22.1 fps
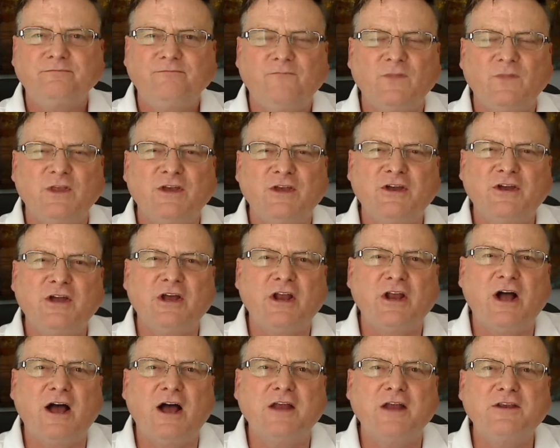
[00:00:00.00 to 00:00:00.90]
you
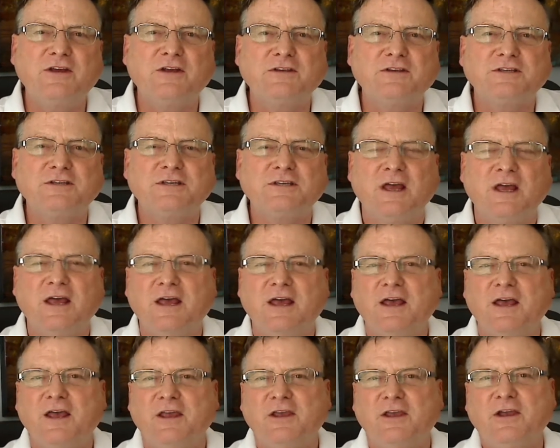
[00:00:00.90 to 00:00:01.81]
get onions,
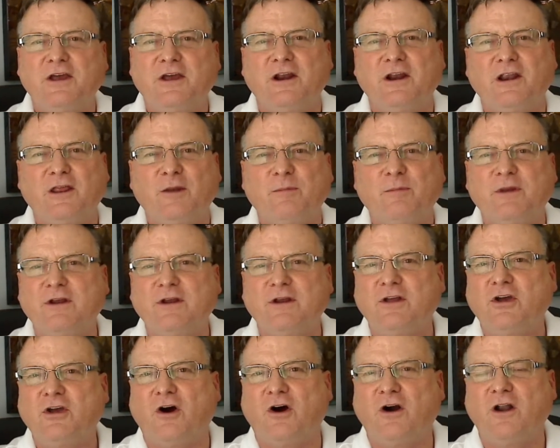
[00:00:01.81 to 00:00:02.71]
you get a little bit
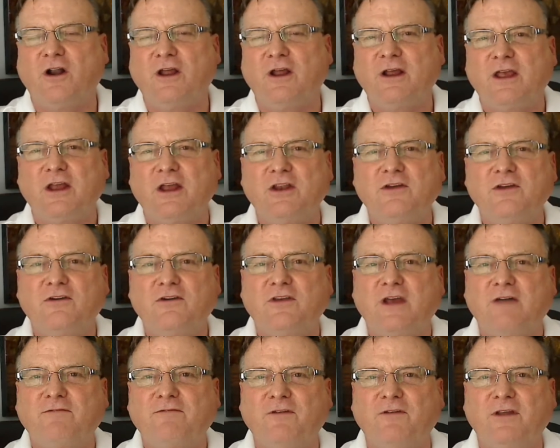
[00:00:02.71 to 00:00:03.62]
of garlic, and you
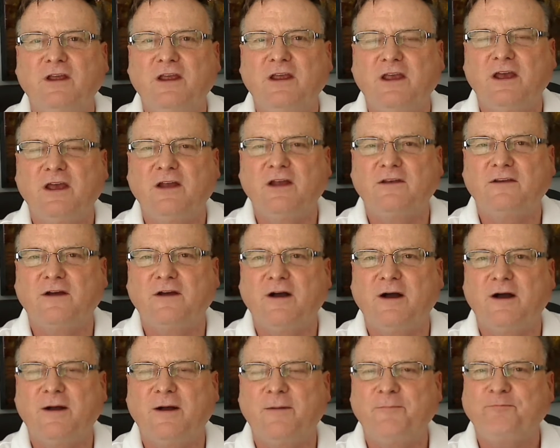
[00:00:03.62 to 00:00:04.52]
definitely get
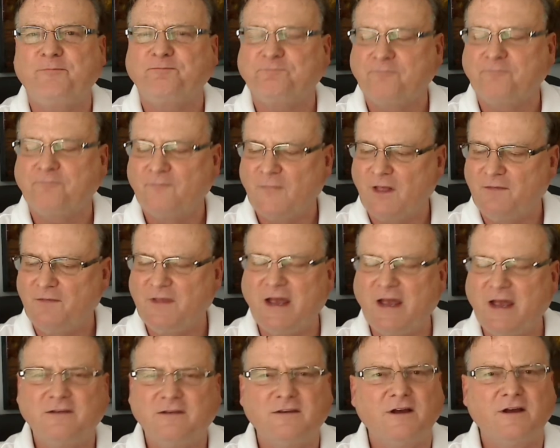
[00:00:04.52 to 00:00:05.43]

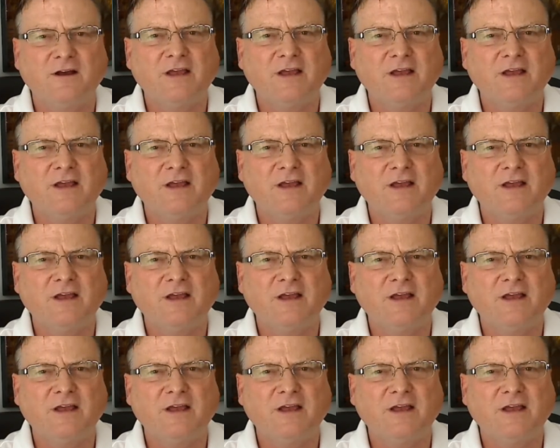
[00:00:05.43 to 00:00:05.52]
that